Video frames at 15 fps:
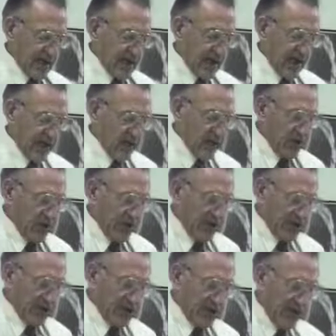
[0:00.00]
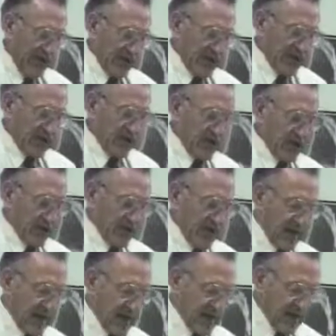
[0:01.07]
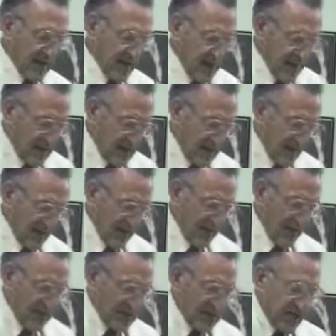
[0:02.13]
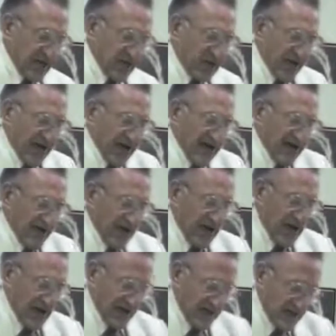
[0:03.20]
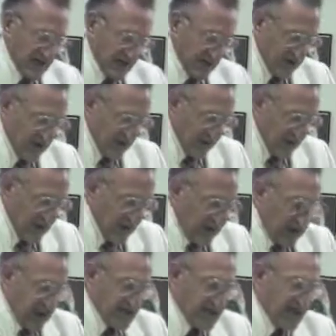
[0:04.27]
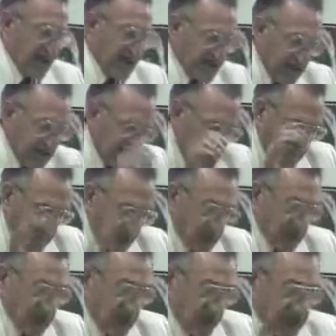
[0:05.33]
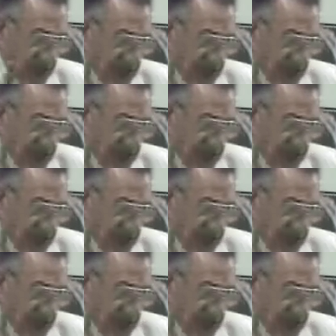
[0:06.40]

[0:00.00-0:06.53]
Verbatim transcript: Now, when you get the battle set in array, the devil will be sitting right at every heart this morning. He's sitting at this little girl's heart.